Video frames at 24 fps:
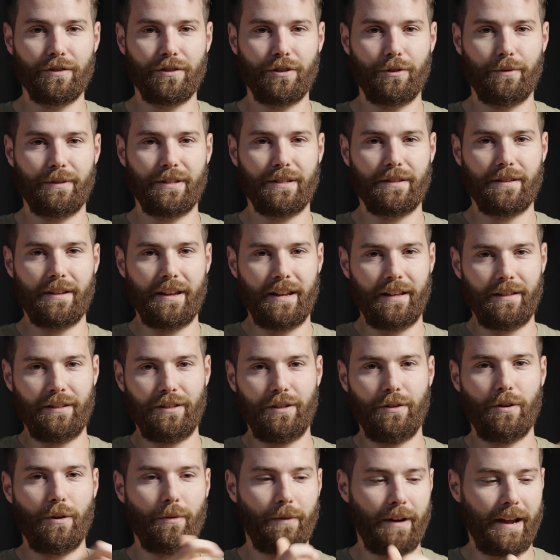so
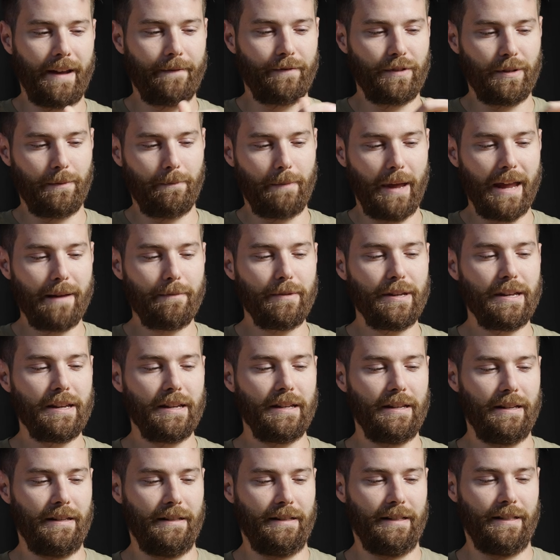you don't have to baby
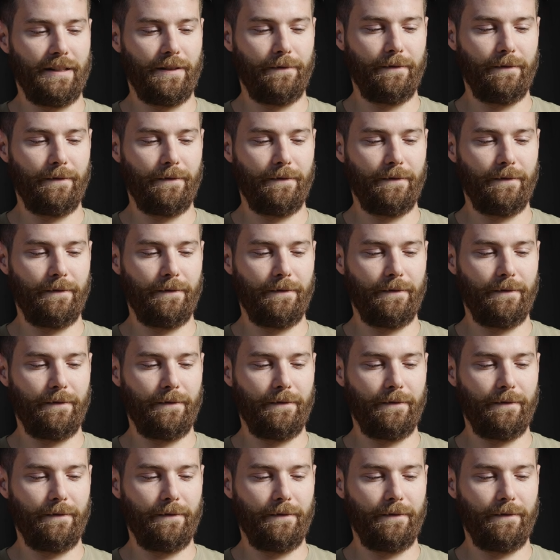it. It's